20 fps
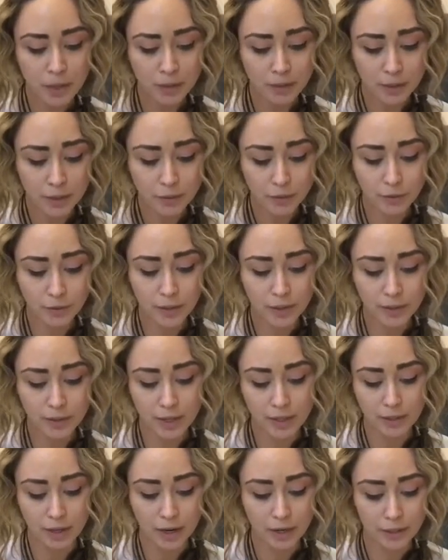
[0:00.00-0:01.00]
The other thing
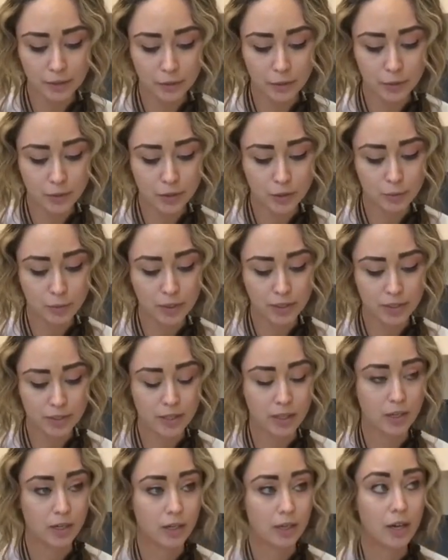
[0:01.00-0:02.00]
that I used was
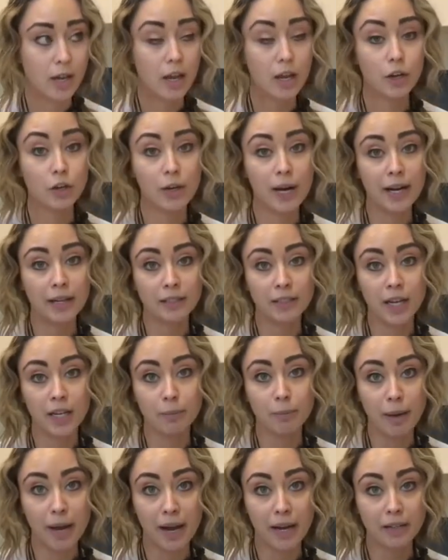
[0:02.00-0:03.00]
Crack DAT
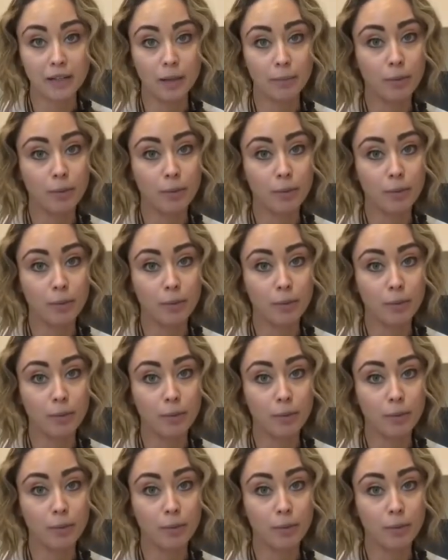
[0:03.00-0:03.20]
Pat.